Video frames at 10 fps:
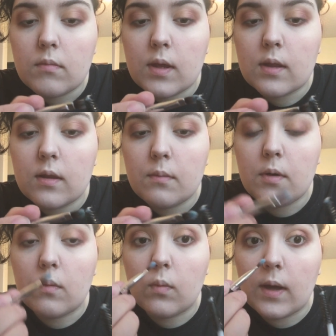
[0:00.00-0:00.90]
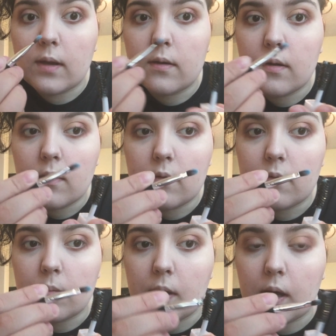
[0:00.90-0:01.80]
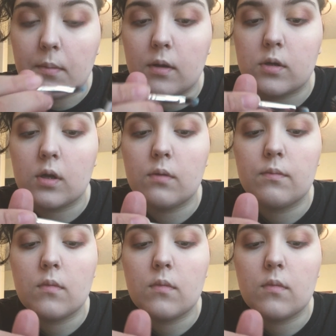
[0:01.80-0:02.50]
Make it a little bit wet from the eyebrow gel.